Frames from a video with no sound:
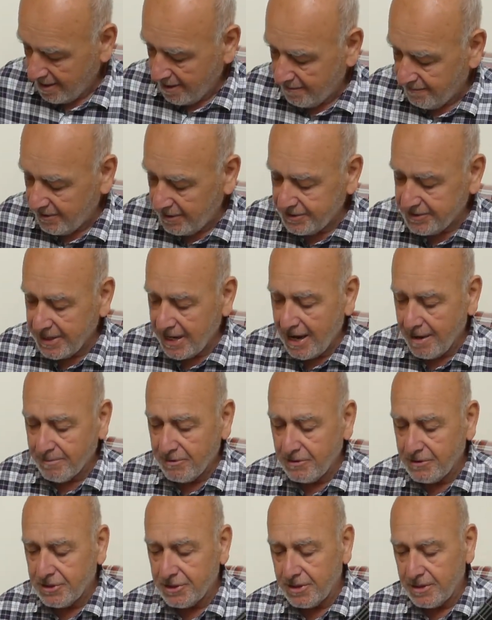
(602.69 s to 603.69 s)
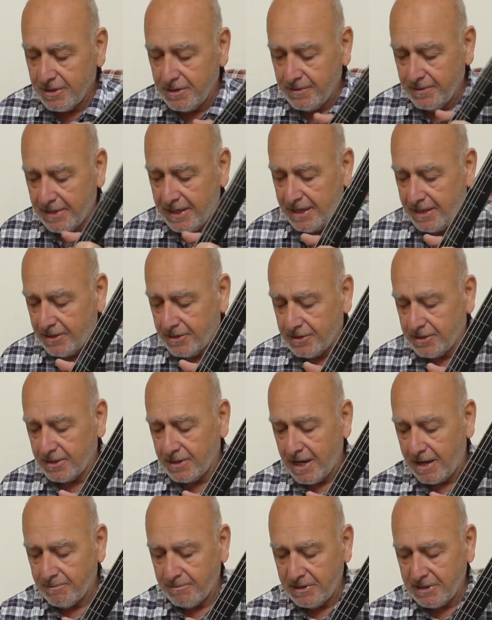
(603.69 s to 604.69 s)
First thing I'm going to do is
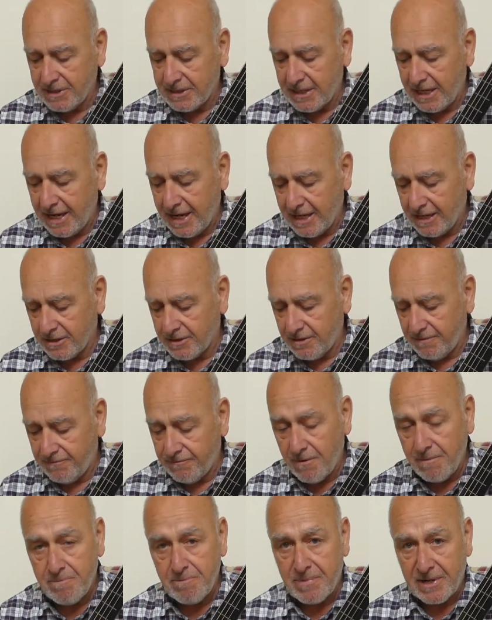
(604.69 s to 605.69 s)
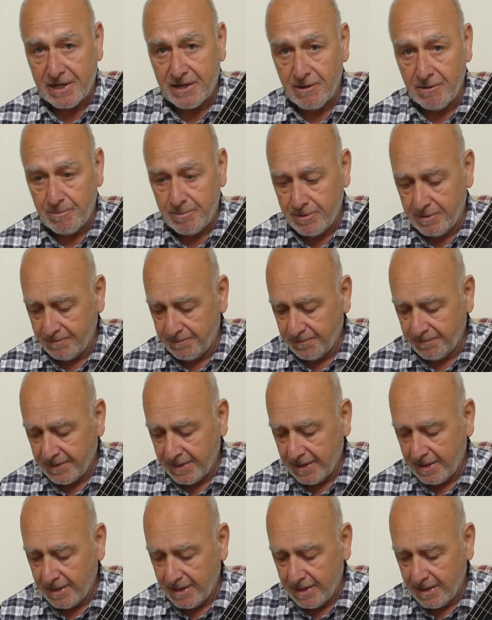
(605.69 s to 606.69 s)
I'm going to select the front pickup
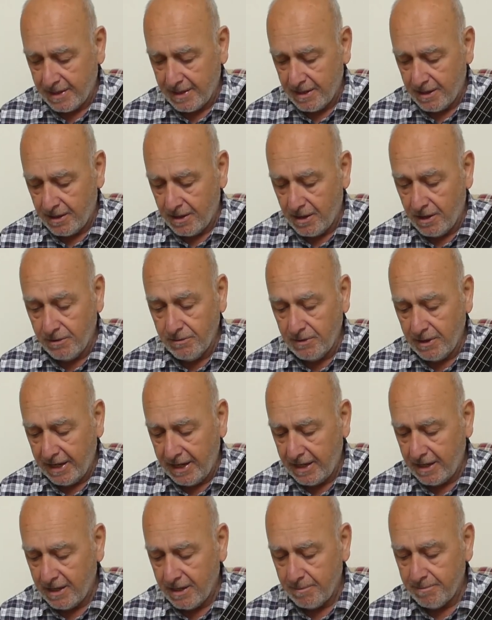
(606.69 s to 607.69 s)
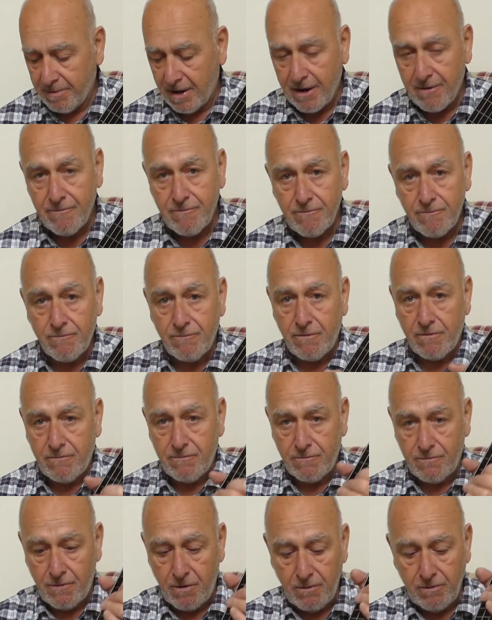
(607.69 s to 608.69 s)
only by
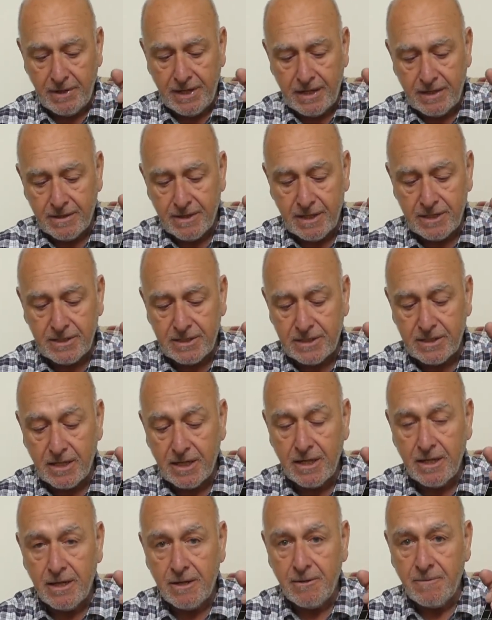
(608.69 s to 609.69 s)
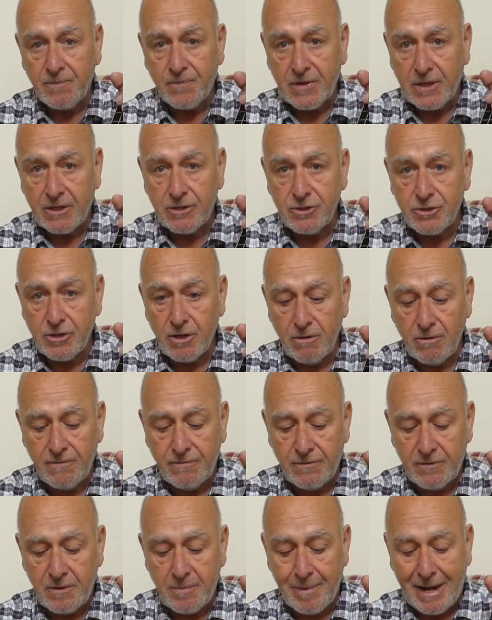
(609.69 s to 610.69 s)
rolling this control
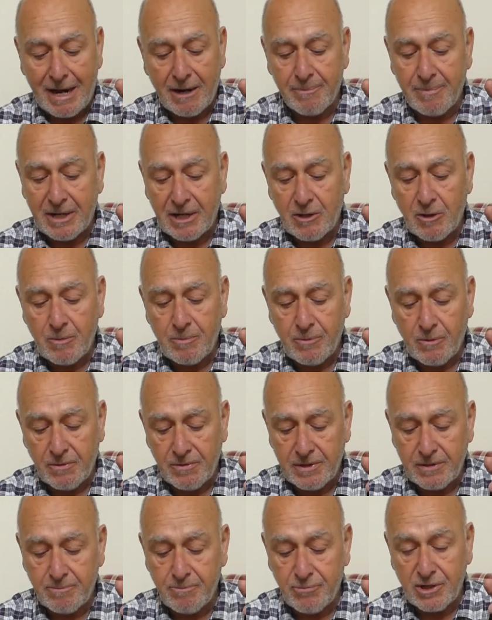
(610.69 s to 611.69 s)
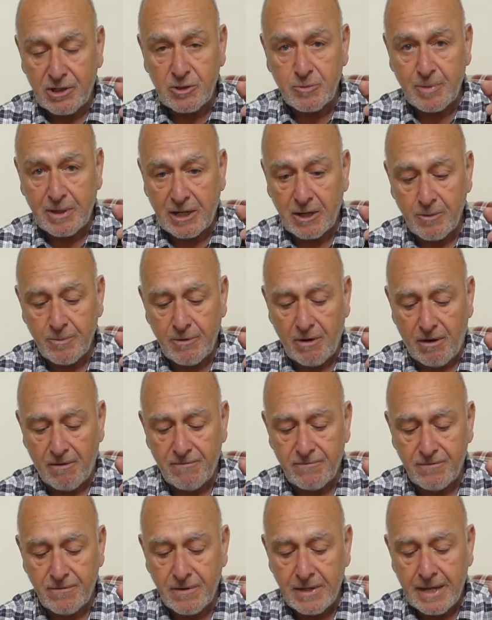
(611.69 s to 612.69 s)
for the back pickup or the bridge pickup
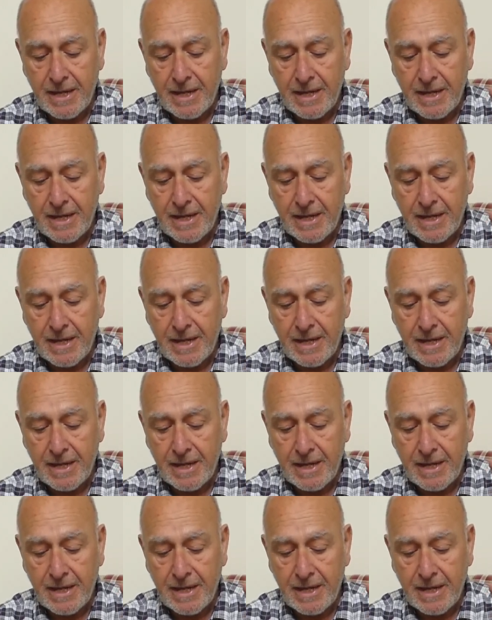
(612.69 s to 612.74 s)
off,